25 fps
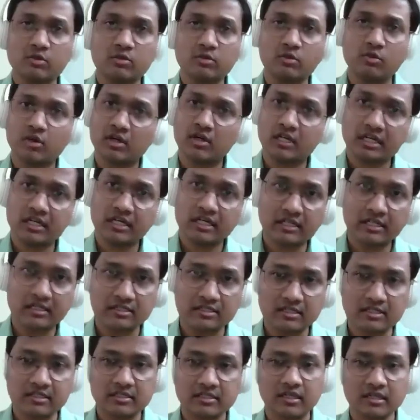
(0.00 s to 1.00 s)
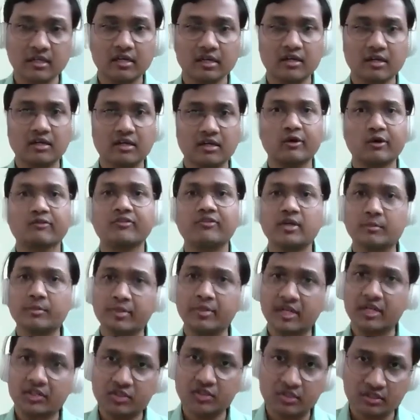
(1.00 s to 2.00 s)
to moderate cases of
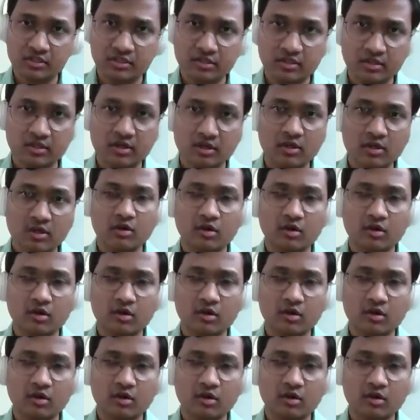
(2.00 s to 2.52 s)
depression,